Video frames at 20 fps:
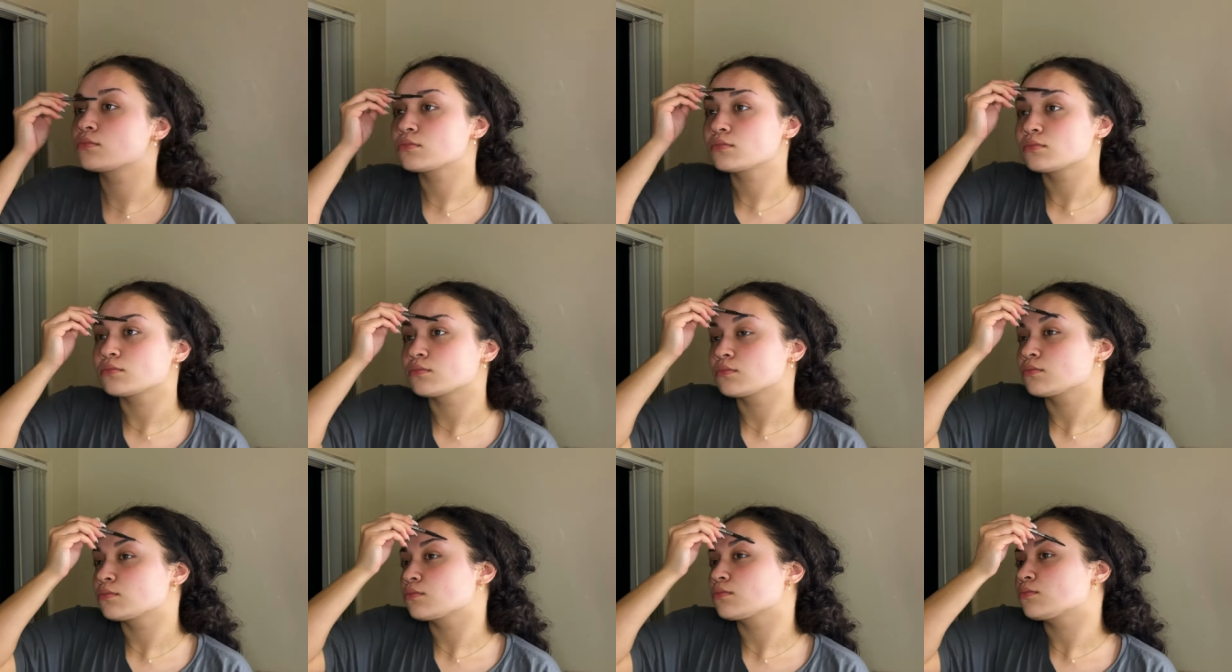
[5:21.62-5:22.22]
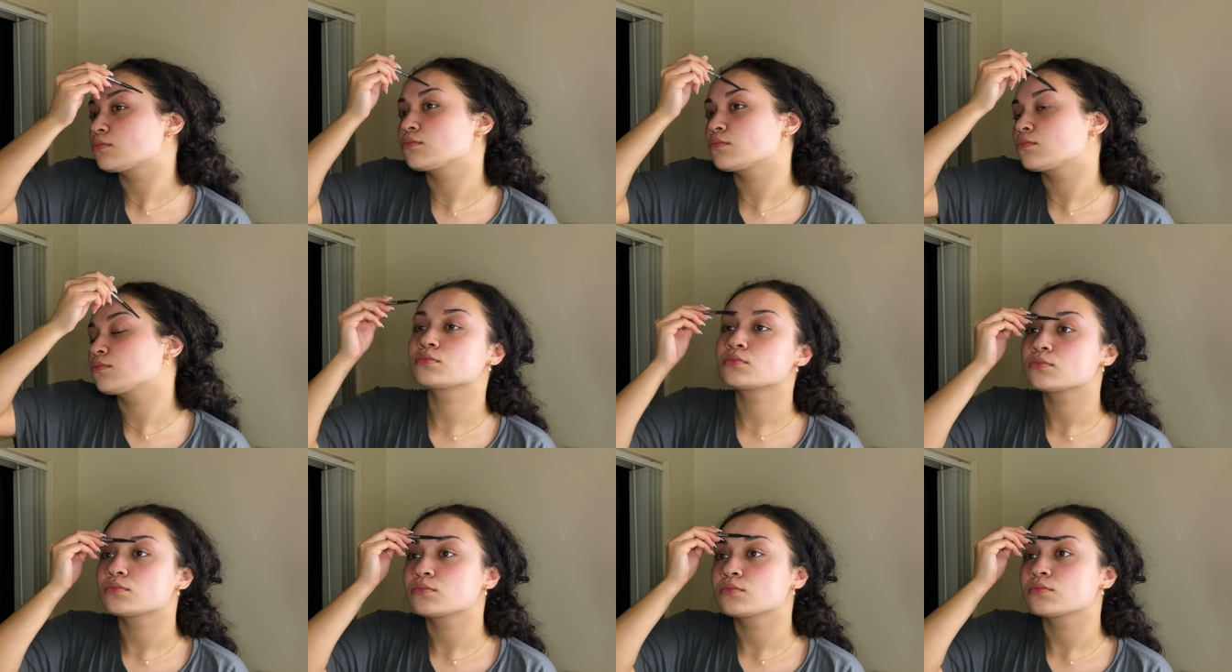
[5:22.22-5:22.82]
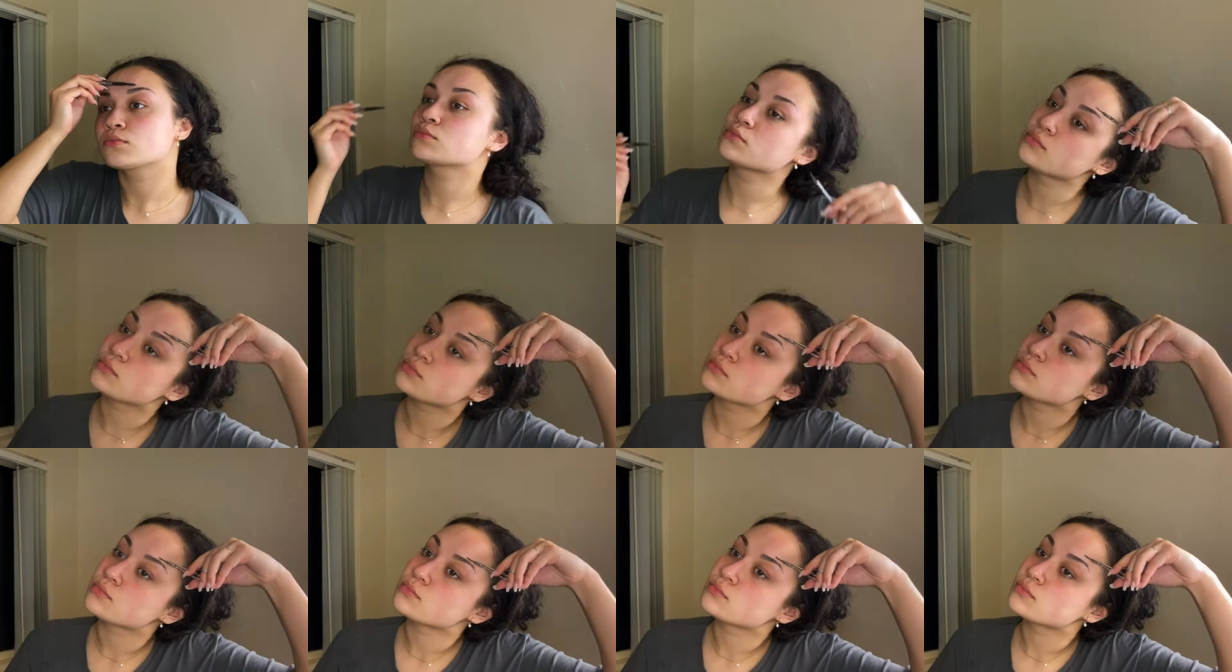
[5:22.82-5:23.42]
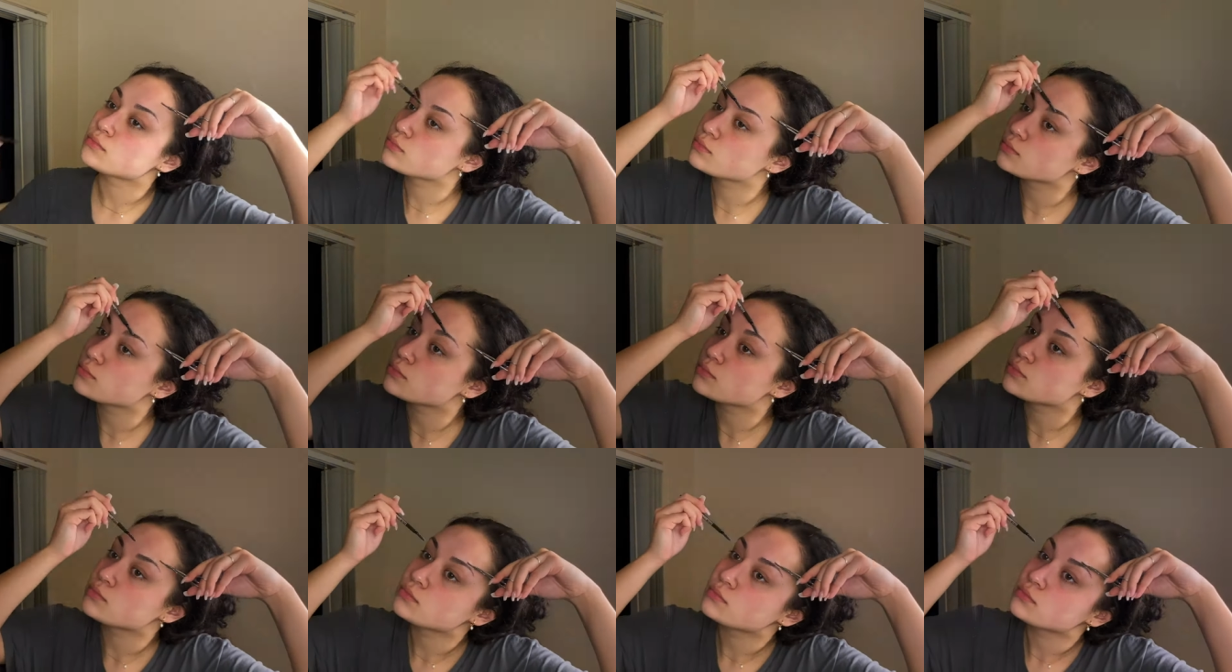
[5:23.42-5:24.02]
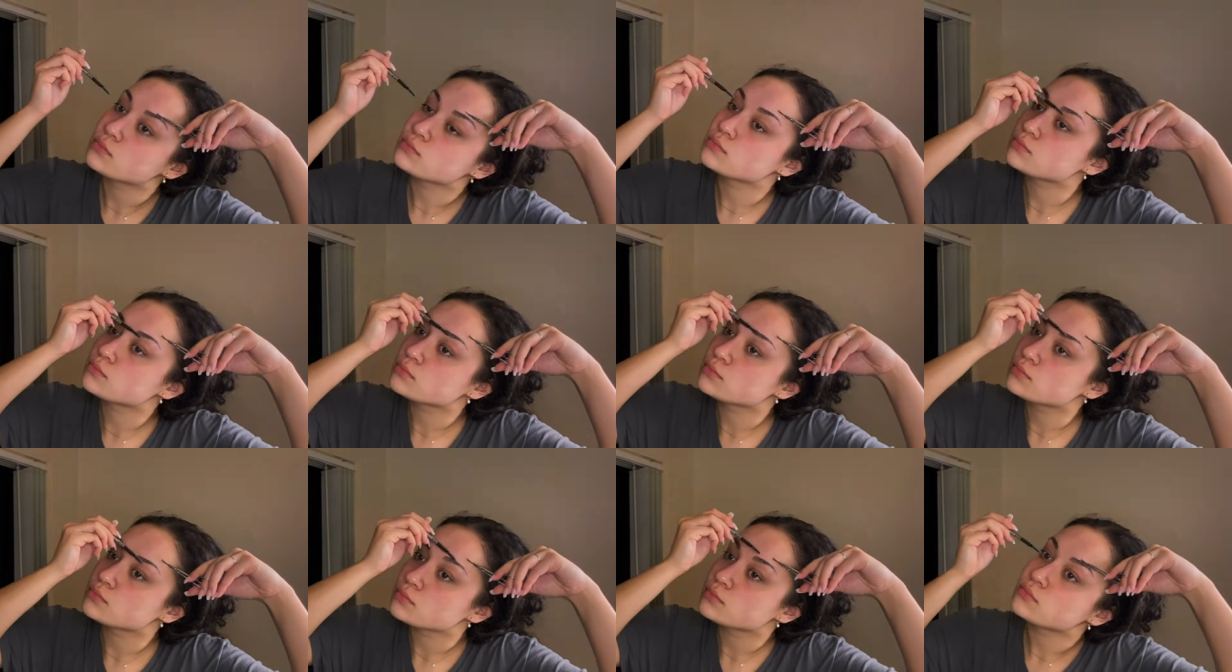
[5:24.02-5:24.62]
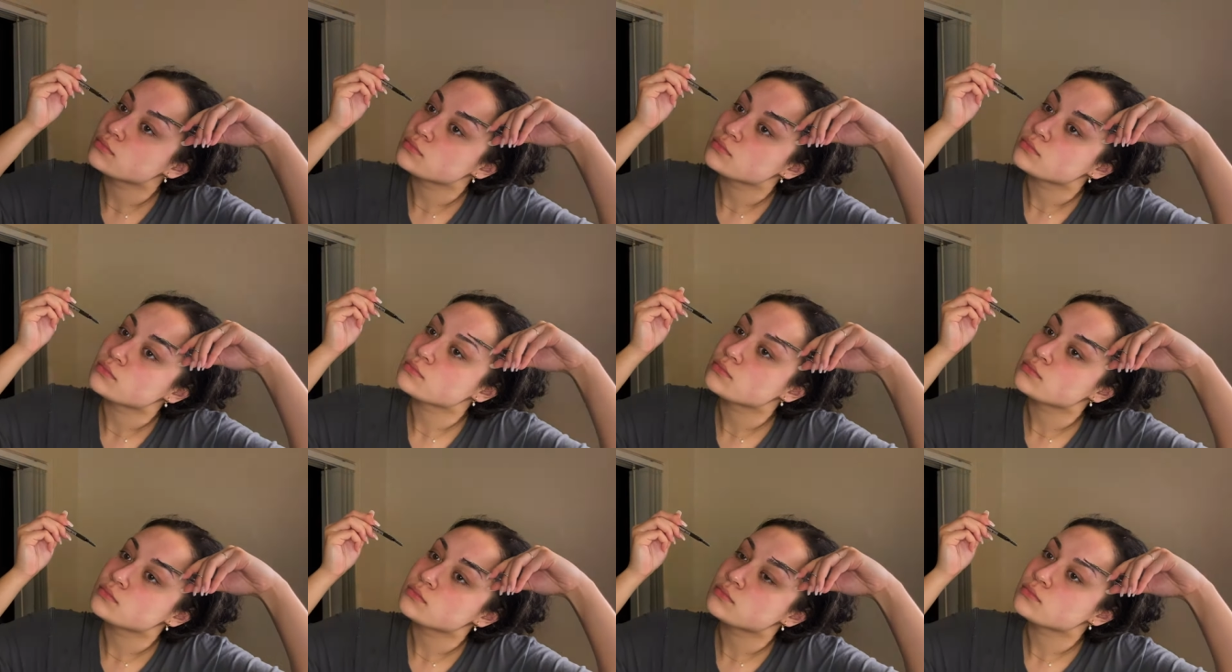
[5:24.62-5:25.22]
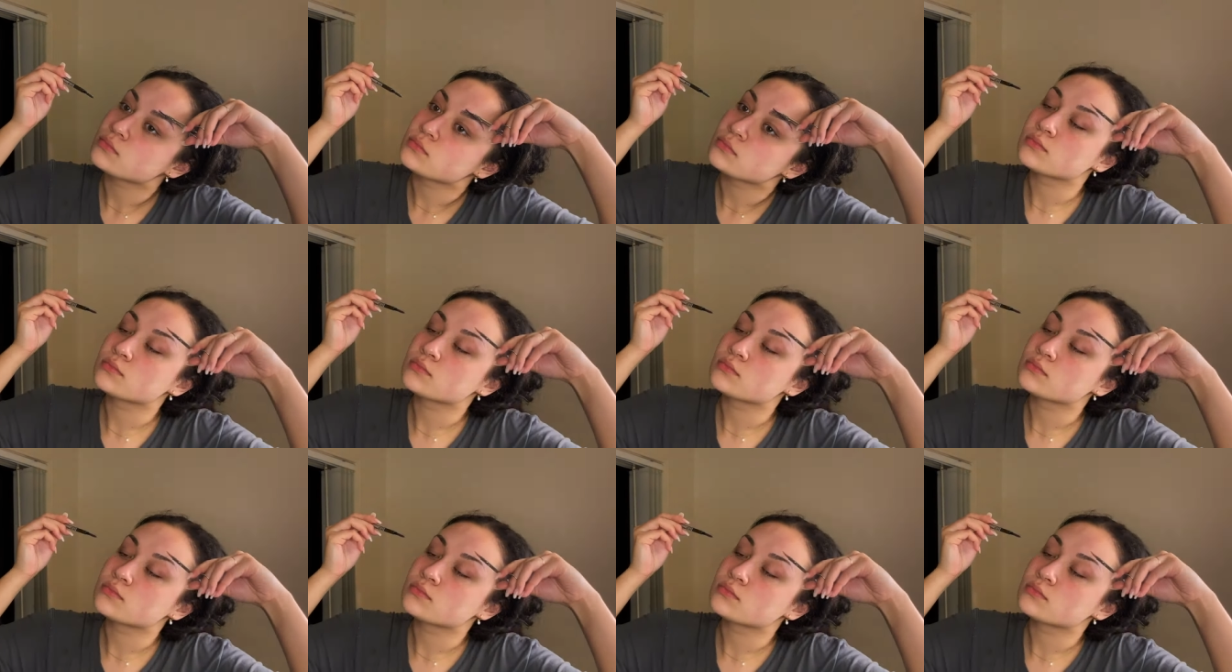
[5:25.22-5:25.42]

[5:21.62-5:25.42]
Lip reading: a straight way, and it's gonna look like you have new eyebrows, I swear.